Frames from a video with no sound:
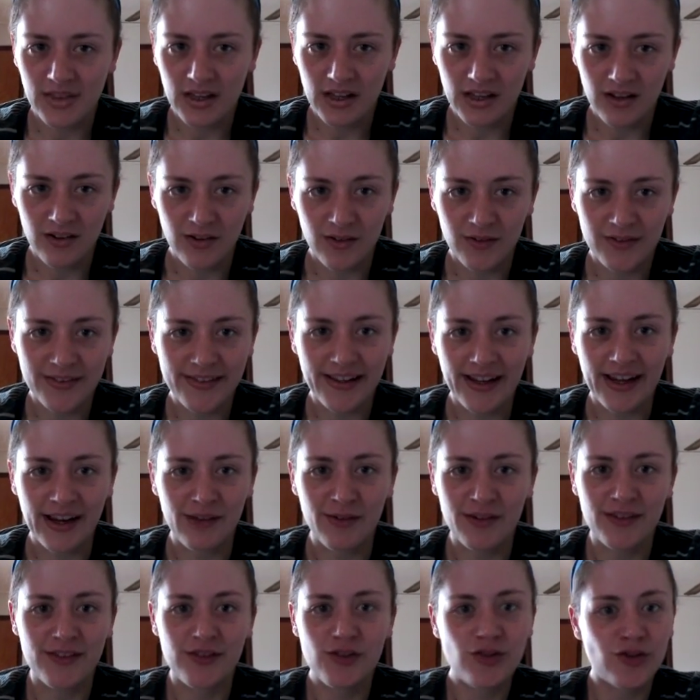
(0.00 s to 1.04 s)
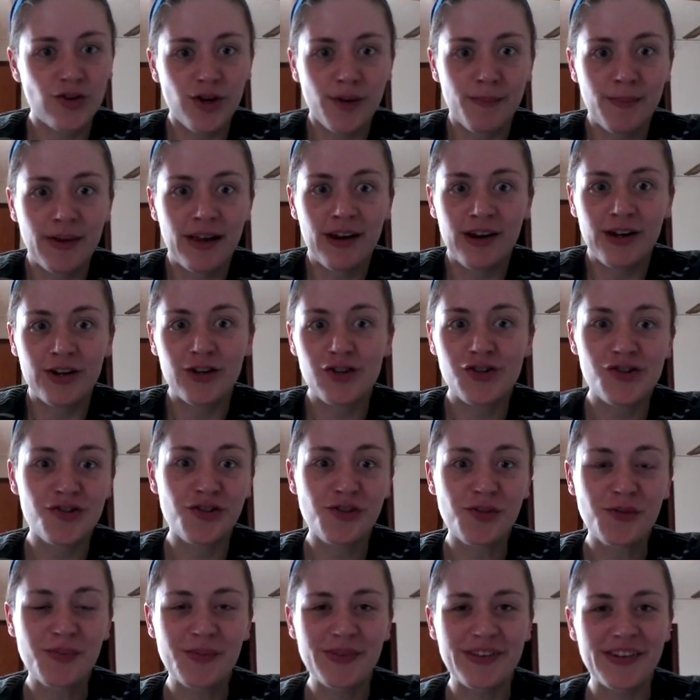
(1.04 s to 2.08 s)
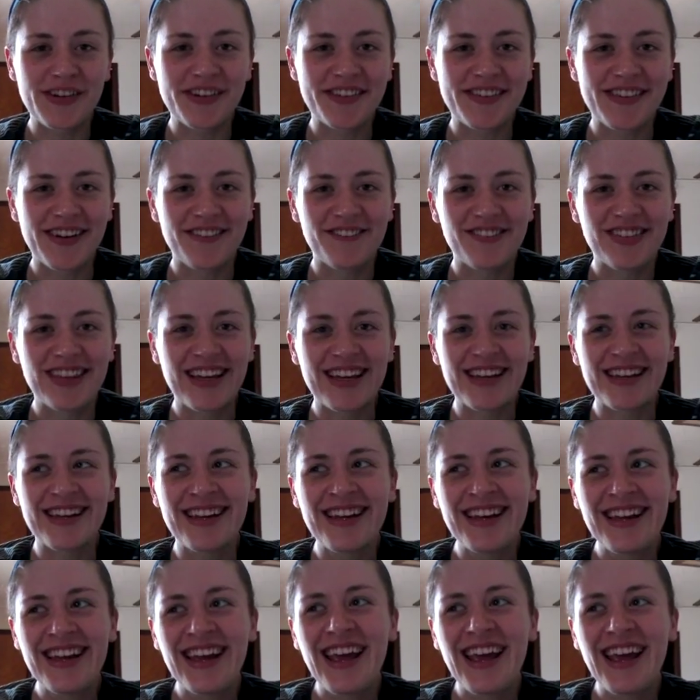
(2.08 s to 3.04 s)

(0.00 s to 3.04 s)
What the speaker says: it was like I was tripping on shrooms or something.